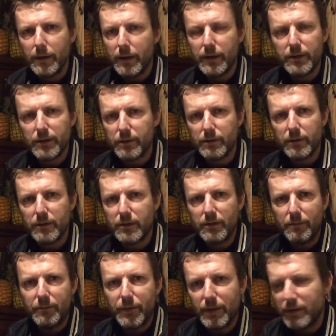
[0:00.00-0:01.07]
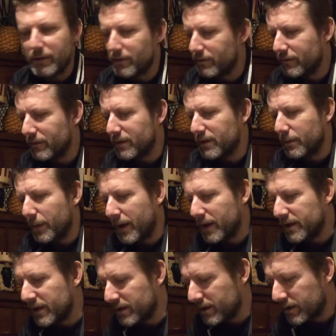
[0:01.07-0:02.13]
It's something. It's
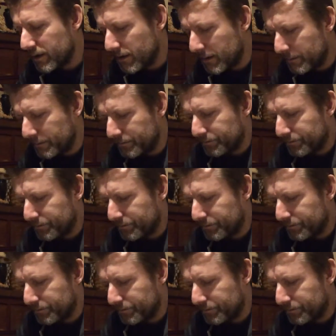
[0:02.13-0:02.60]
amazing to see.